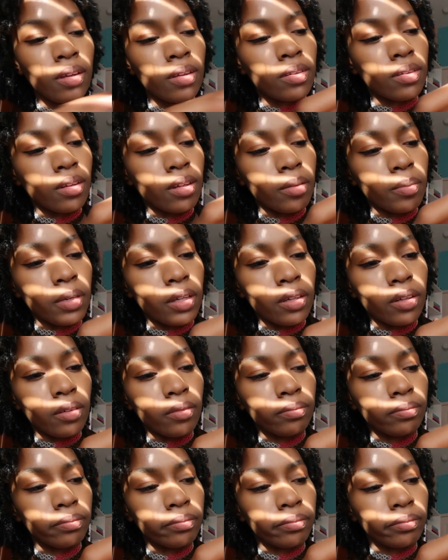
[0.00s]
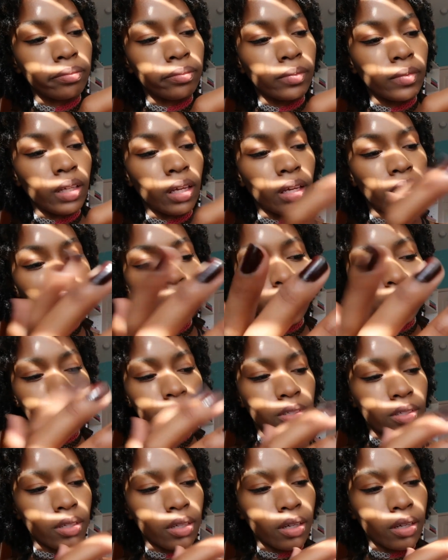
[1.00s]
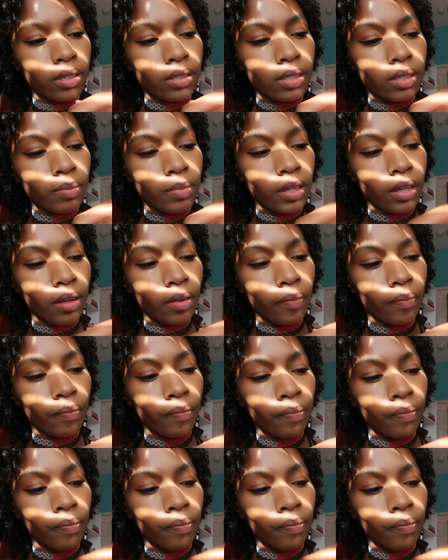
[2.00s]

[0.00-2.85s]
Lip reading: So I'll just click on something.